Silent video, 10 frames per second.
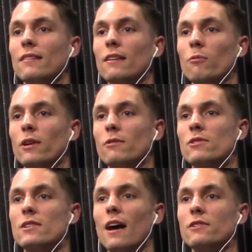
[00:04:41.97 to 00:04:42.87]
Were you just
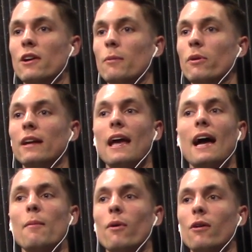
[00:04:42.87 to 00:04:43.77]
not trying to put a
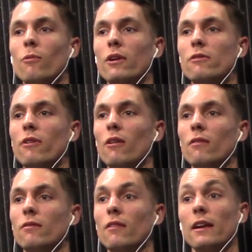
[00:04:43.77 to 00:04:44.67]
cap on what you felt like